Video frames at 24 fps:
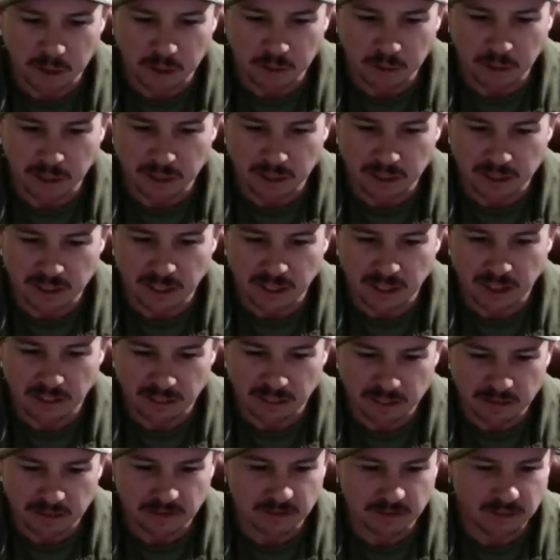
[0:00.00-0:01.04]
but I just haven't
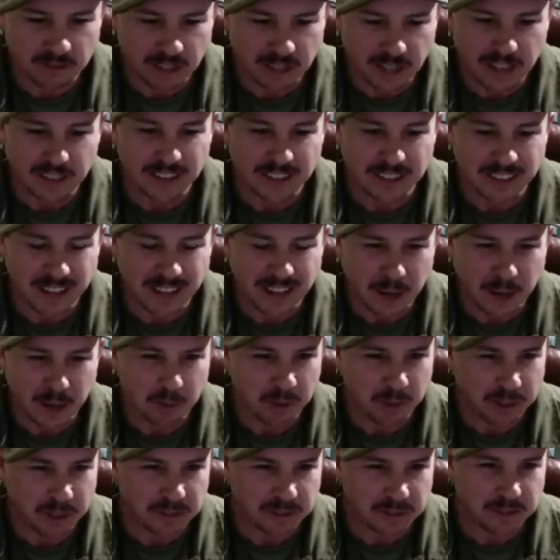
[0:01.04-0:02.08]
got the
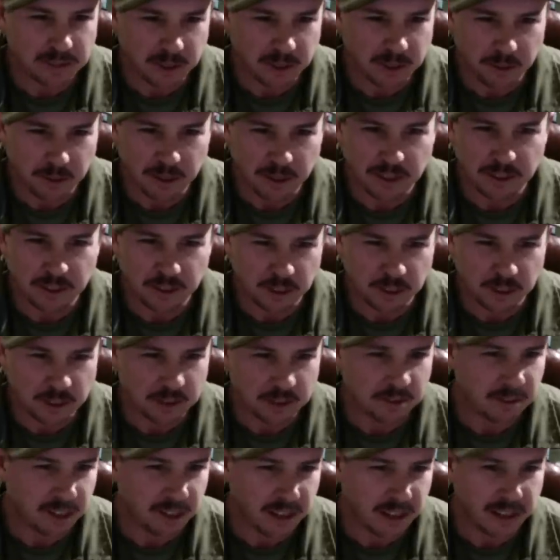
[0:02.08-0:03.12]
timing on it just
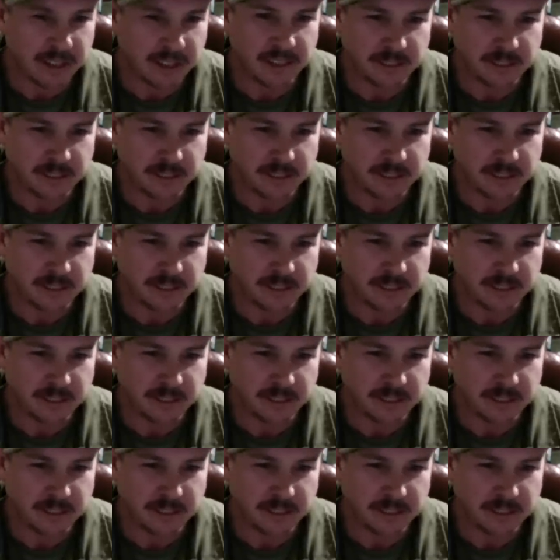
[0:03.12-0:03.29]
right.